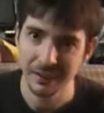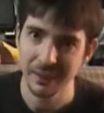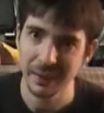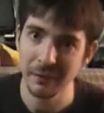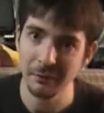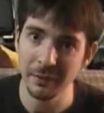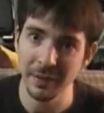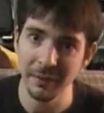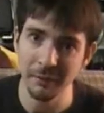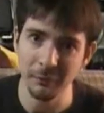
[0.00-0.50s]

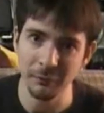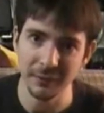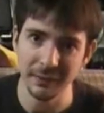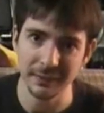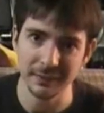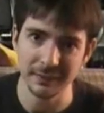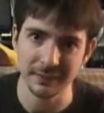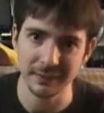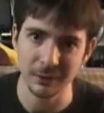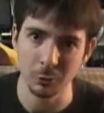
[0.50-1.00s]
That, that
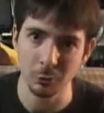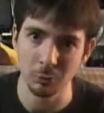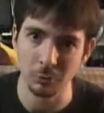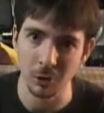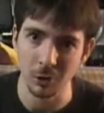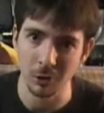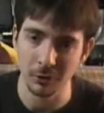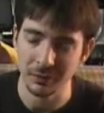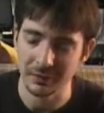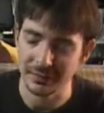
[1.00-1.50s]
feels so
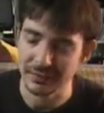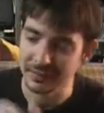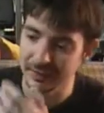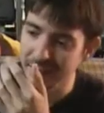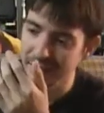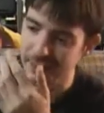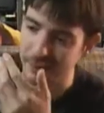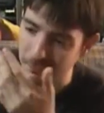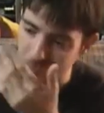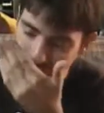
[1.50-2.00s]
wrong to
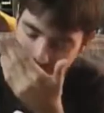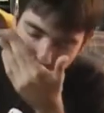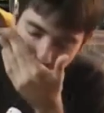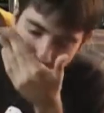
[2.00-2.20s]
say.